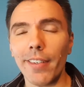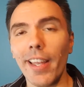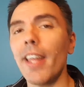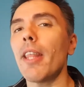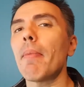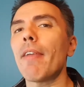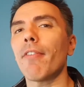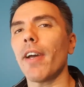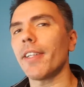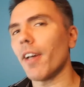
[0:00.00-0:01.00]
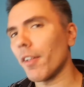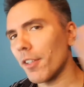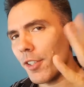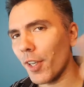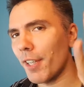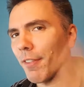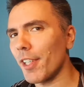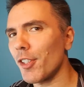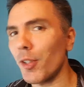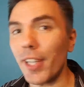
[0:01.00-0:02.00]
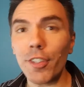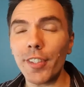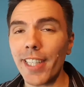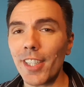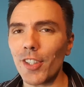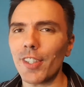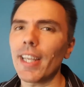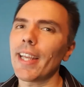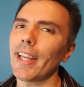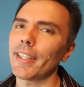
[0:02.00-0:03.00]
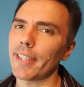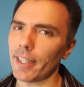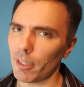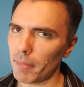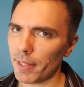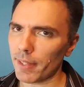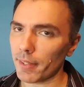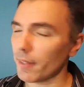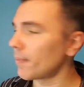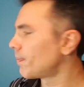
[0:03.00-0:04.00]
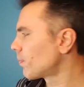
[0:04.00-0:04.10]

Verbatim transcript: and they may find other shiny fish to get their attention and take their business.